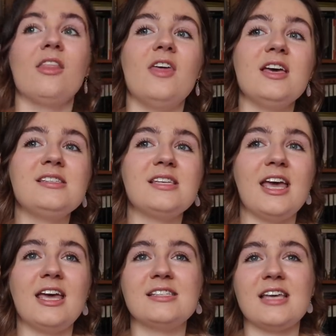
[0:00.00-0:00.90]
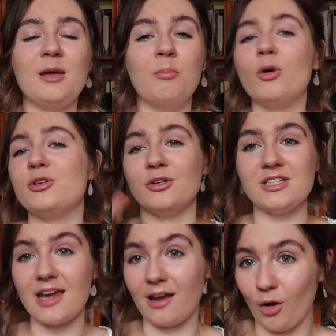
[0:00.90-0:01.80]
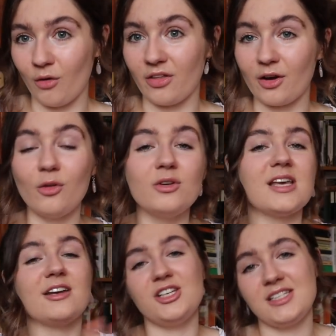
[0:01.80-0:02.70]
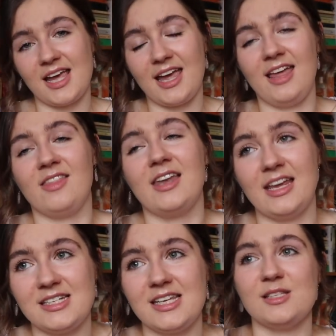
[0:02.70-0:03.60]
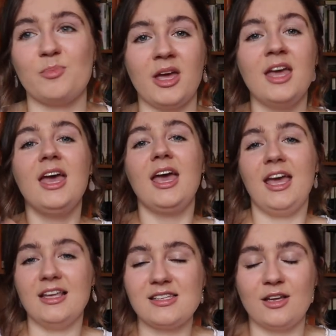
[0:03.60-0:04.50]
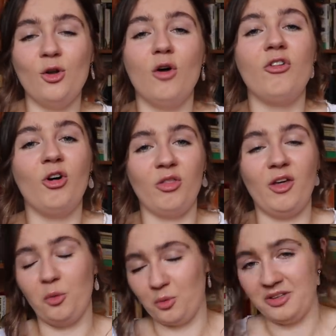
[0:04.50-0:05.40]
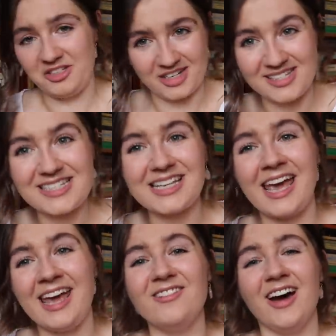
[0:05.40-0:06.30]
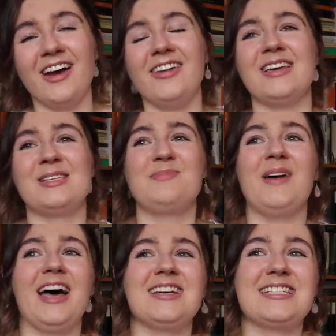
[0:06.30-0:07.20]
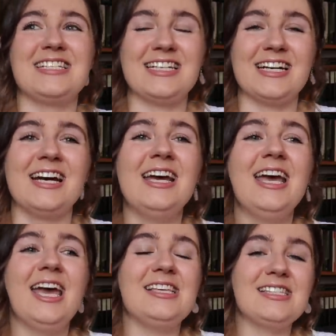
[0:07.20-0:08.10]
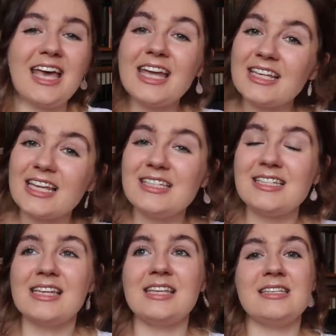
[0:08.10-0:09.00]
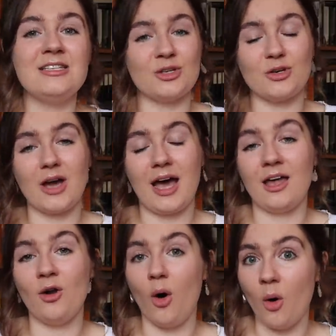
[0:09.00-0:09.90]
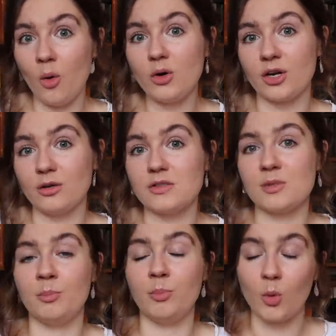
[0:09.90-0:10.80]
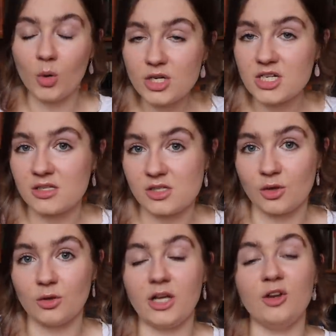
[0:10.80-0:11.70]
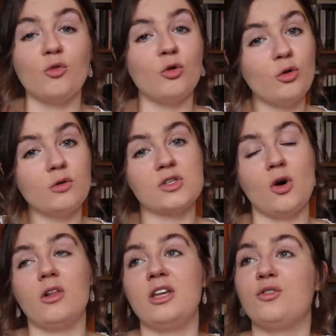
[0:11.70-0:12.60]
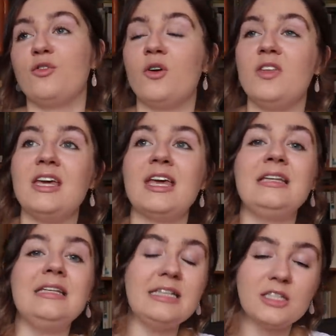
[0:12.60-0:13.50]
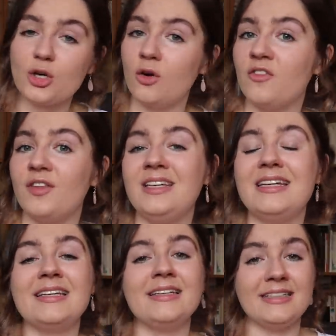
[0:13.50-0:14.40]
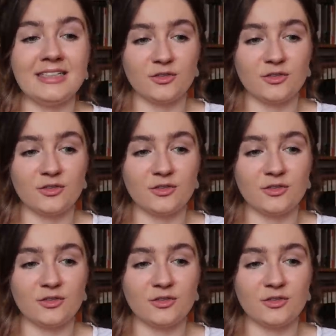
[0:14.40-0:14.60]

This is a modern day gothic, although it's actually set in the 90s, but it's a novel that only just came out this past year. It's set in 1992 at an all girls boarding school in rural Scotland for the elite of the elite,